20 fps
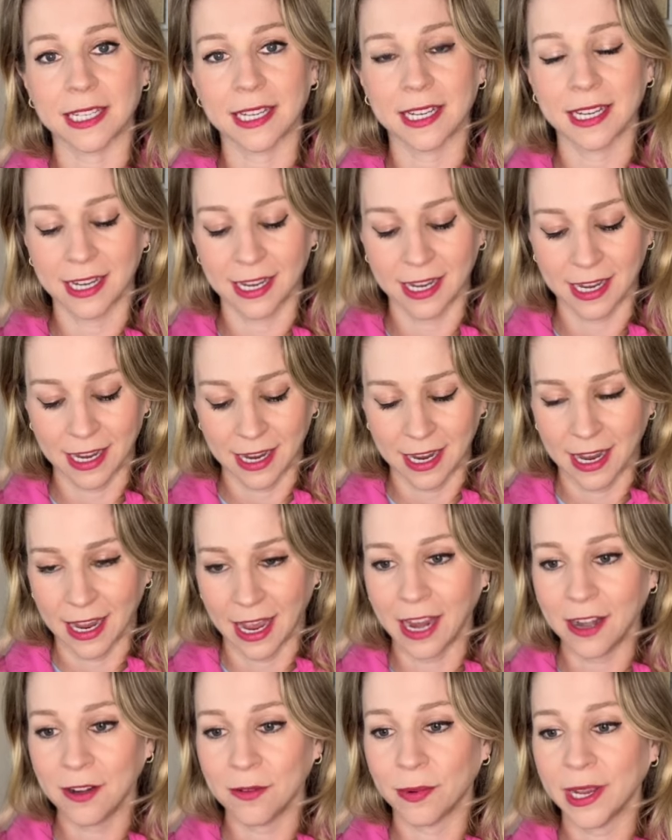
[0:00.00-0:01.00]

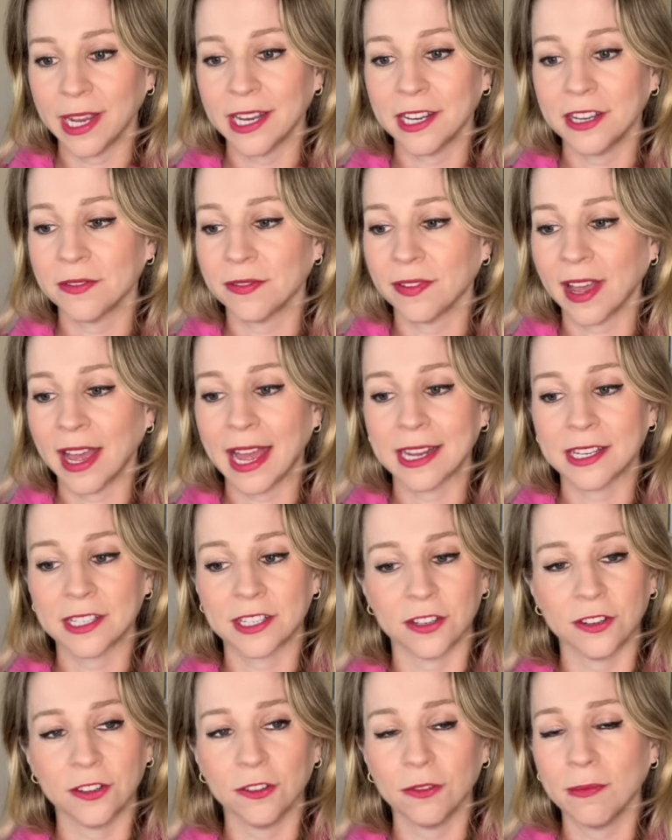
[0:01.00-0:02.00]
and when you've had
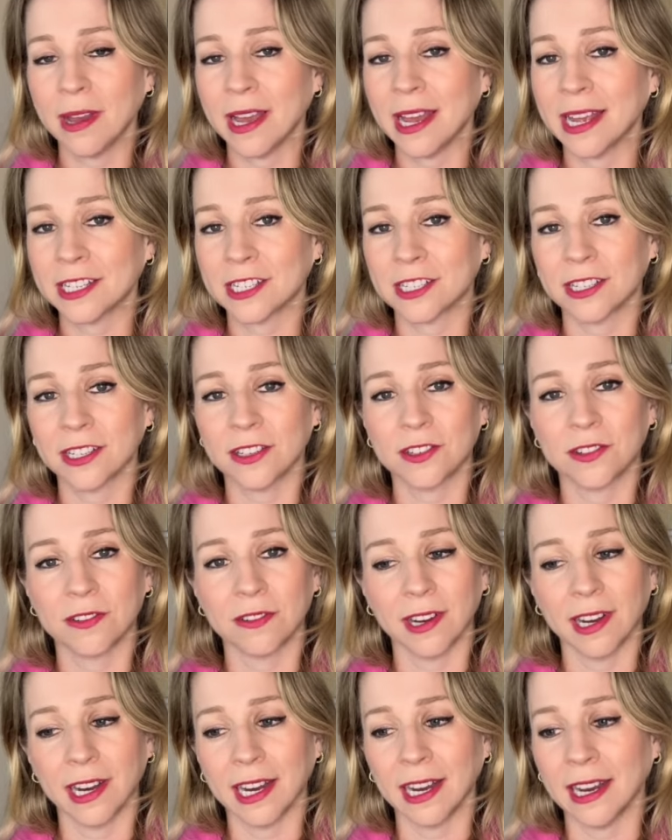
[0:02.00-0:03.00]
too much to
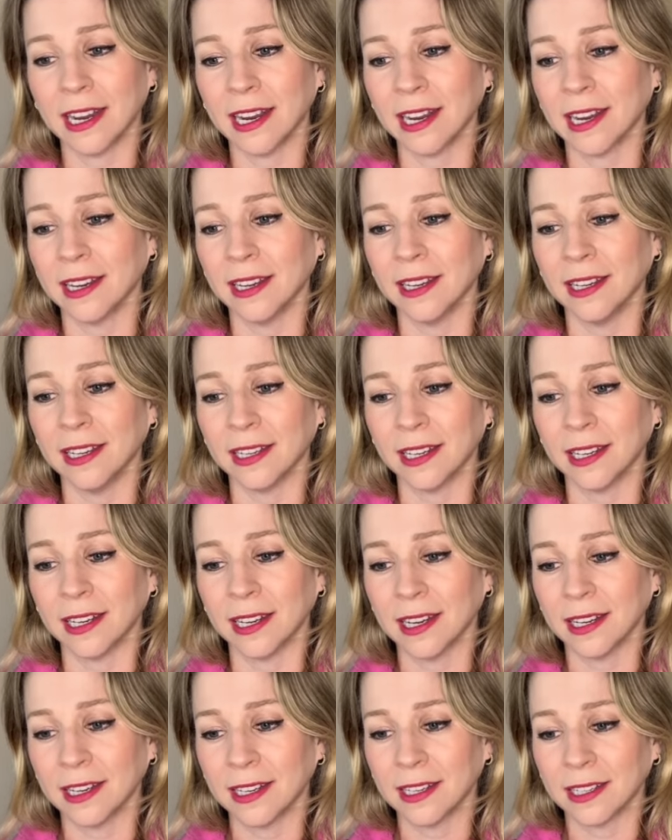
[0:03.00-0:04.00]

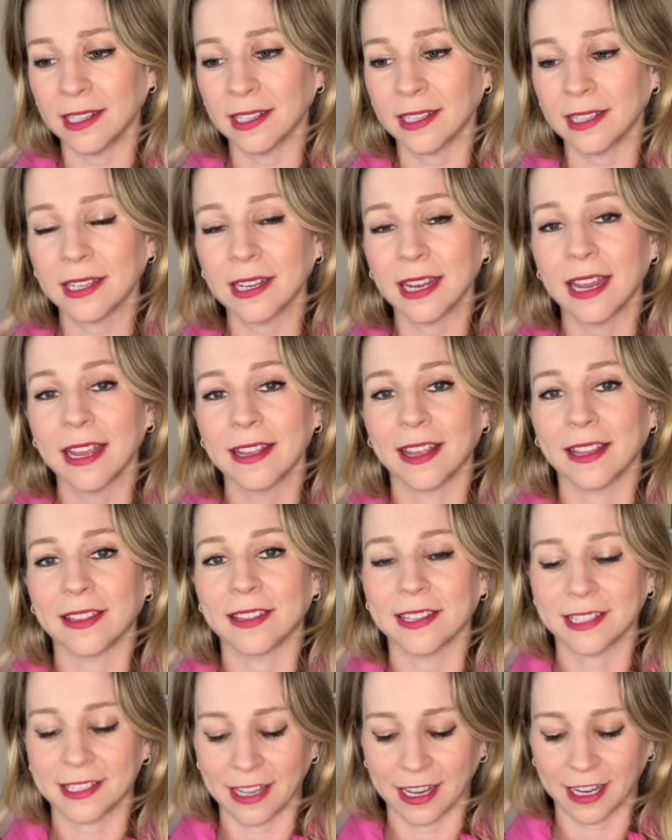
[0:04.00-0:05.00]
drink. Then
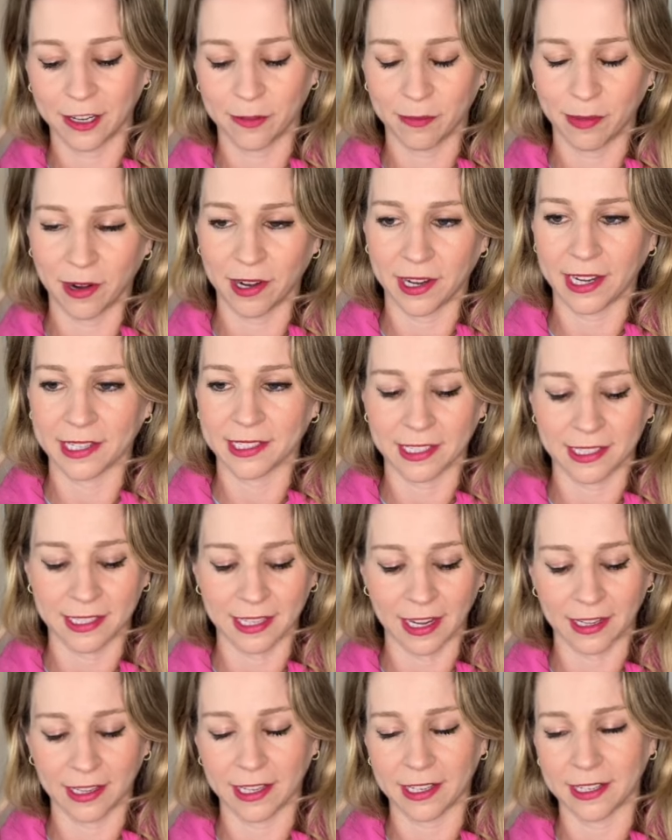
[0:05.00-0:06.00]
the second part is a
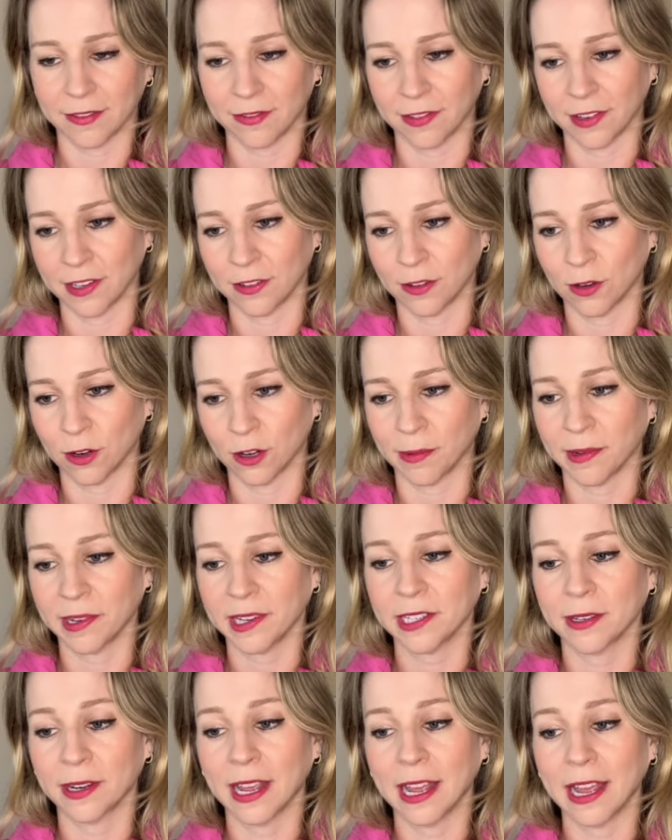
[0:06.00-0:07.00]
slightly different chord
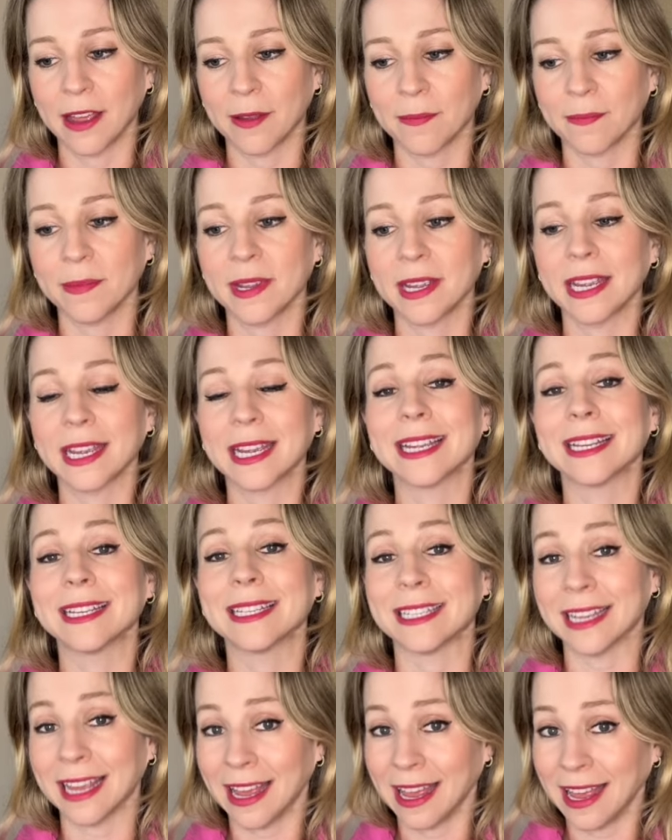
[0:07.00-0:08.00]
progression. Let me
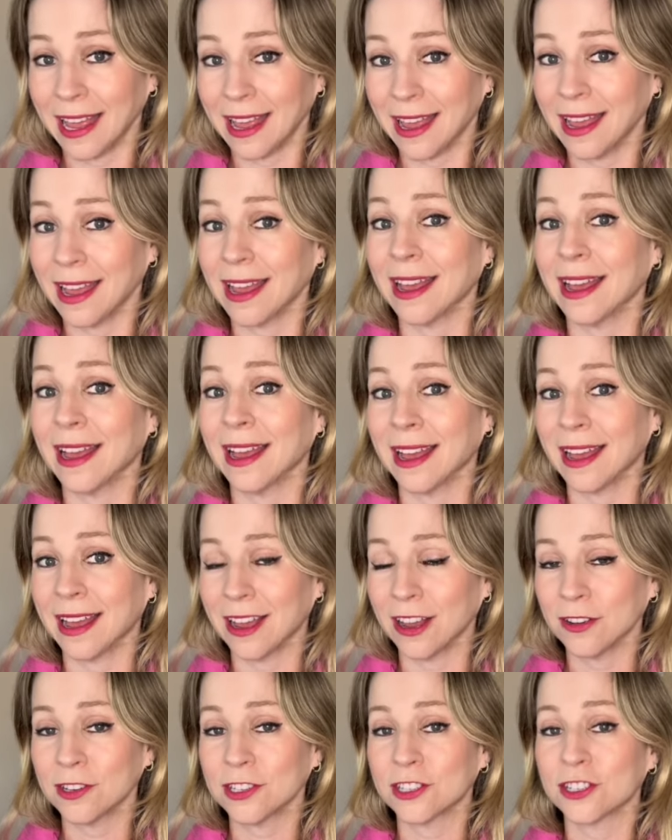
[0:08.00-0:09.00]

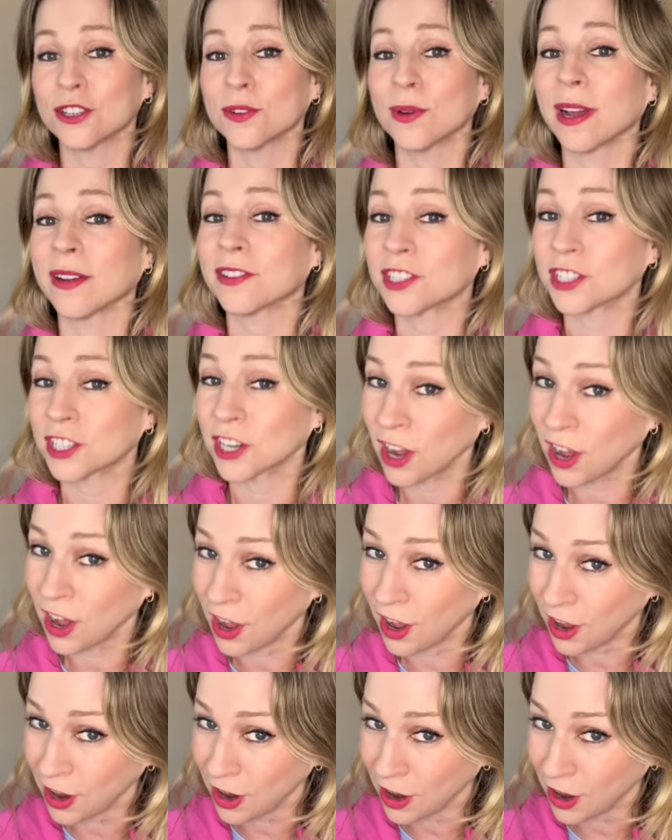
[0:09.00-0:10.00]
down to F
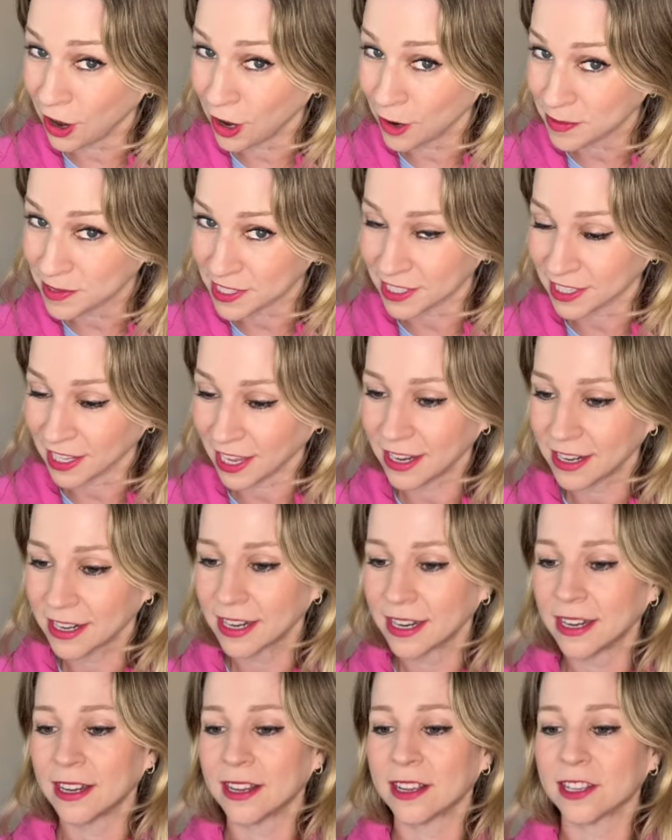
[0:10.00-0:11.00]
sharp. See that?
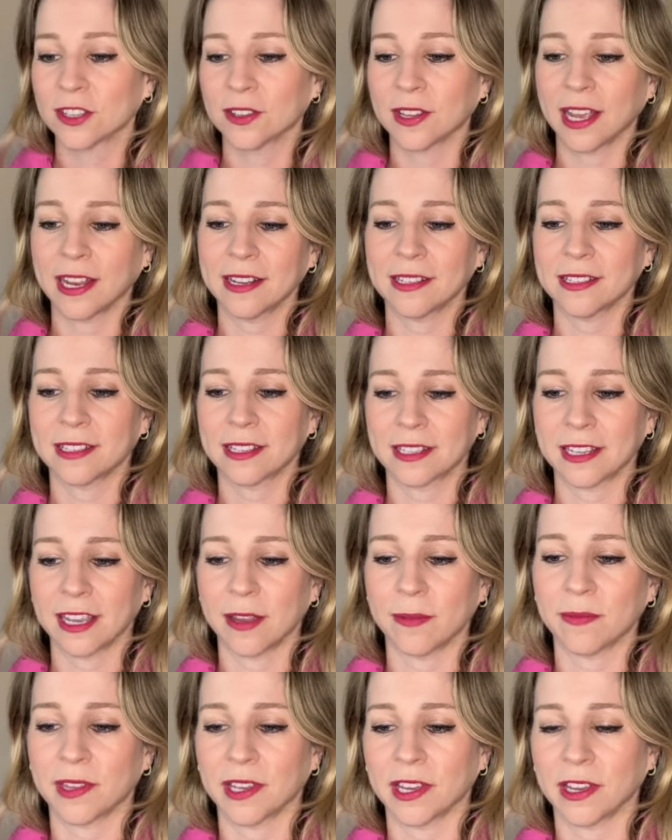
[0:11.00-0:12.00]
So that is the
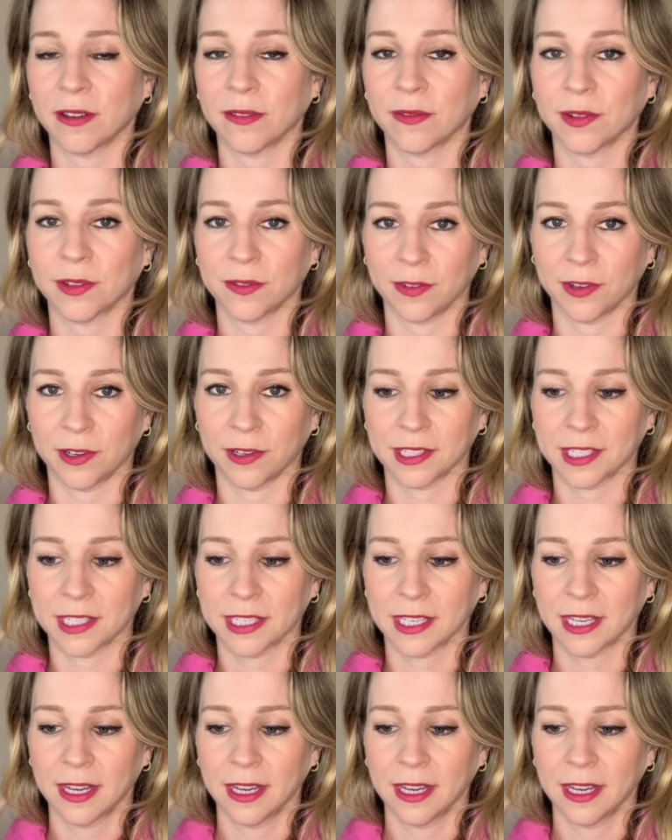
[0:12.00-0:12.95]
same thing for the verse.